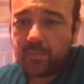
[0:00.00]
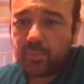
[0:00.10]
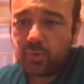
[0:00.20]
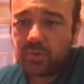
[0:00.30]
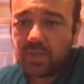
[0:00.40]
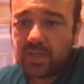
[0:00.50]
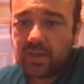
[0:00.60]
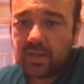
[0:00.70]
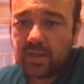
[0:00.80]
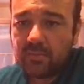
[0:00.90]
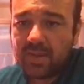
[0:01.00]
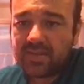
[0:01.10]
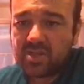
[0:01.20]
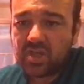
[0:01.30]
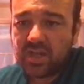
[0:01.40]
put in
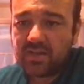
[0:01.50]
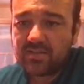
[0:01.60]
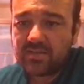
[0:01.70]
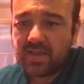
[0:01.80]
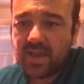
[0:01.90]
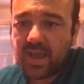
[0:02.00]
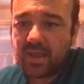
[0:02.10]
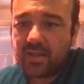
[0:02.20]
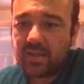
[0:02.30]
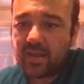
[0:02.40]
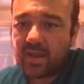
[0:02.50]
meta shells and